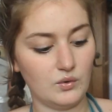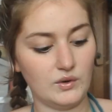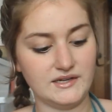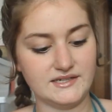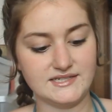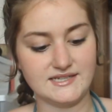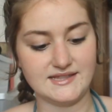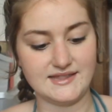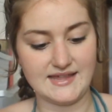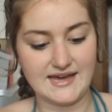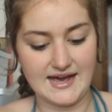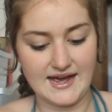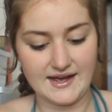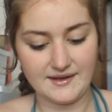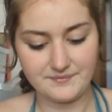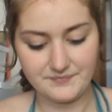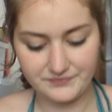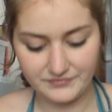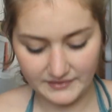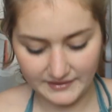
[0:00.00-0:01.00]
one to
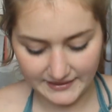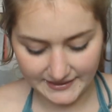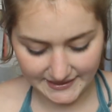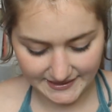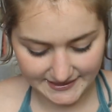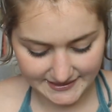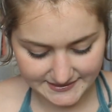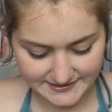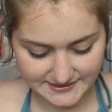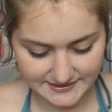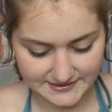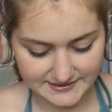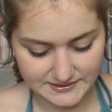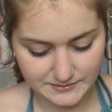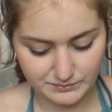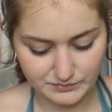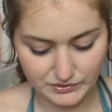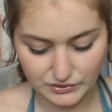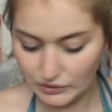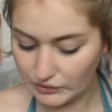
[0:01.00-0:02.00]
that, and it's in this
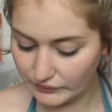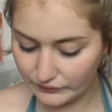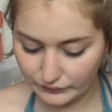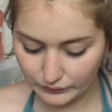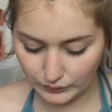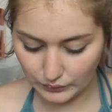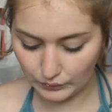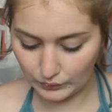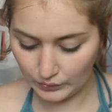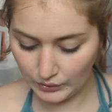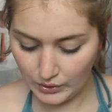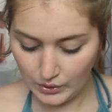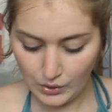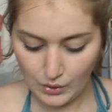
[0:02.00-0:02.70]
beautiful